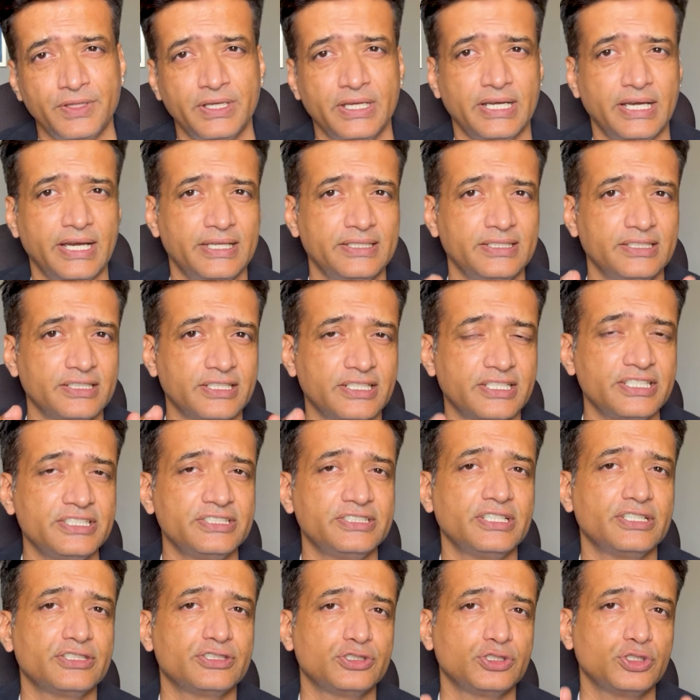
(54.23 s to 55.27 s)
and
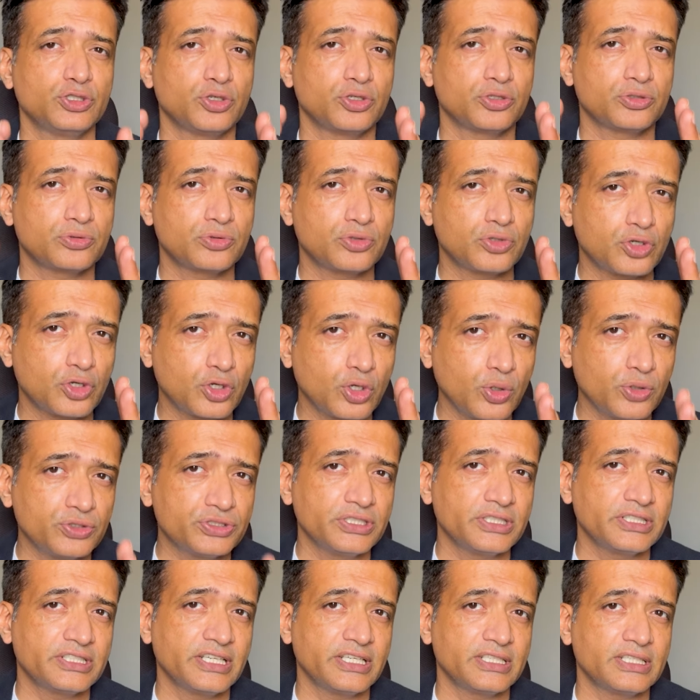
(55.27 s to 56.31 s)
increases your
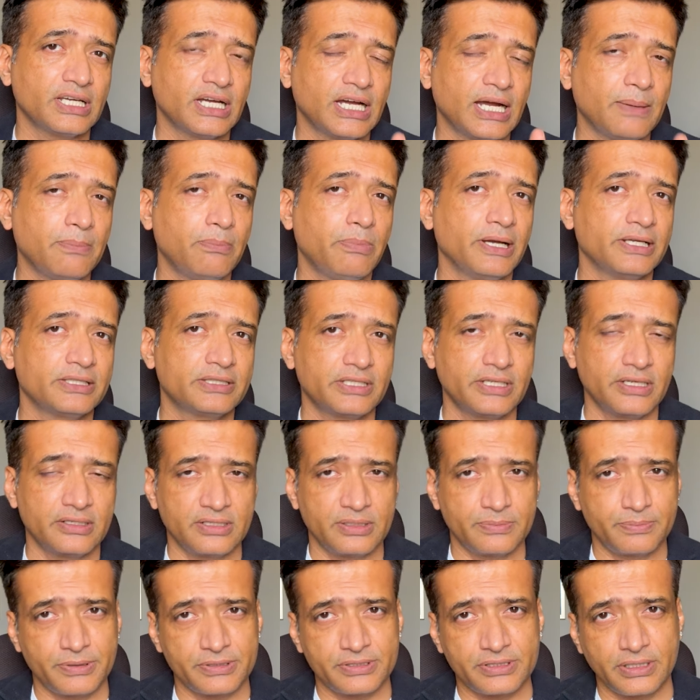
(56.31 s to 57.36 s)
closing rate up by
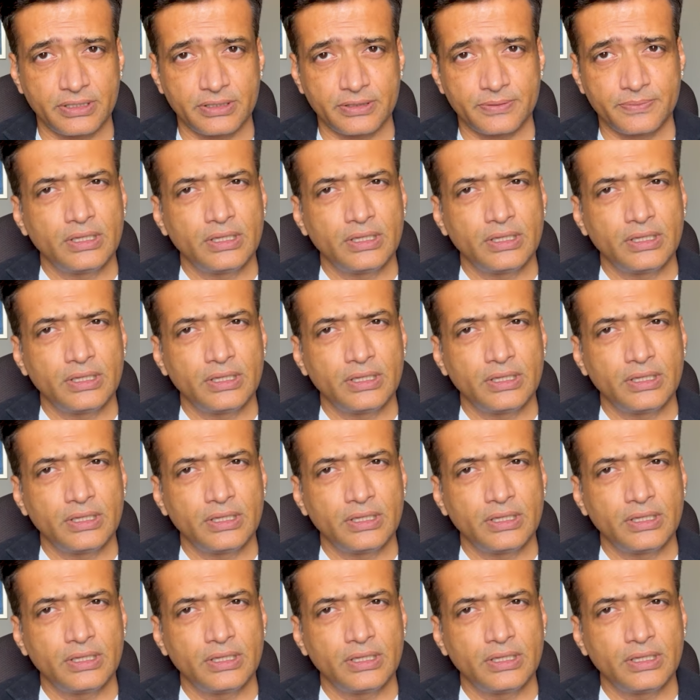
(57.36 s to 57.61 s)
300%.